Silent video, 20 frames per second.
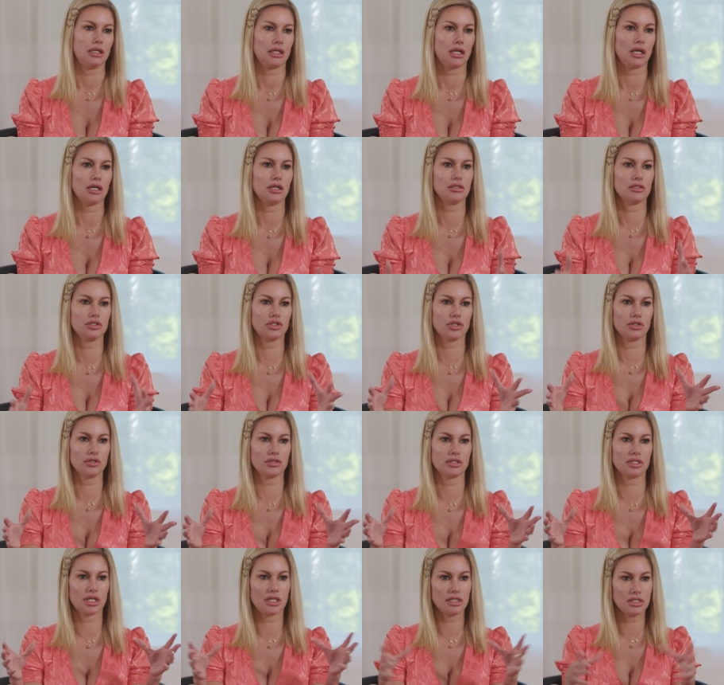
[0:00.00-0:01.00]
a certain
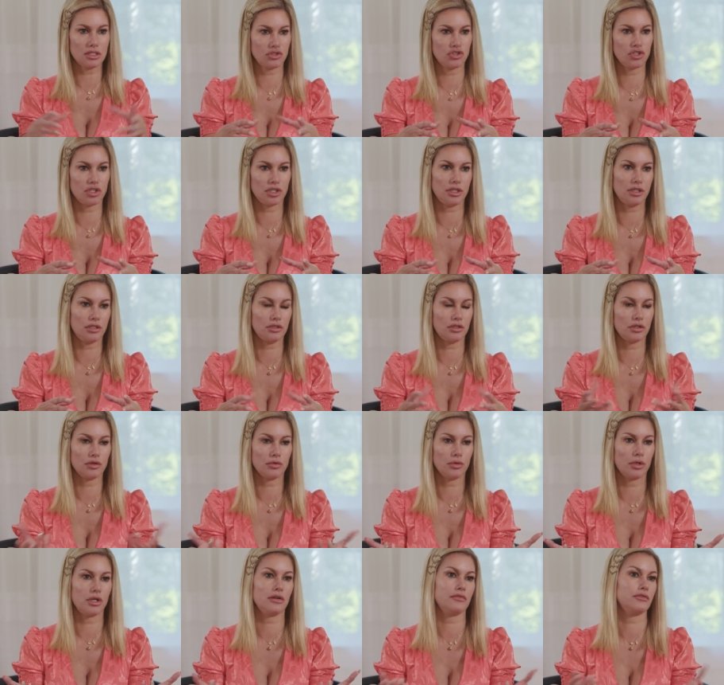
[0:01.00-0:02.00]
size jean or
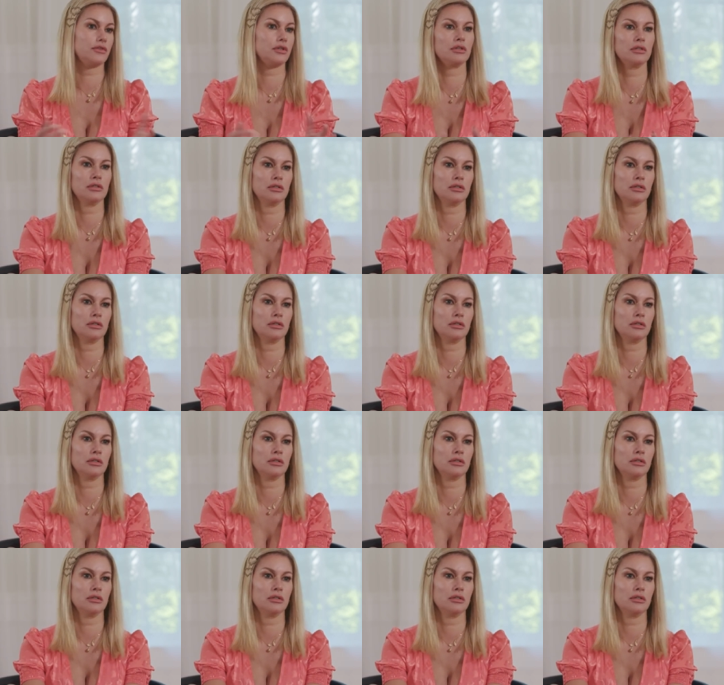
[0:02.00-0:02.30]
whatever.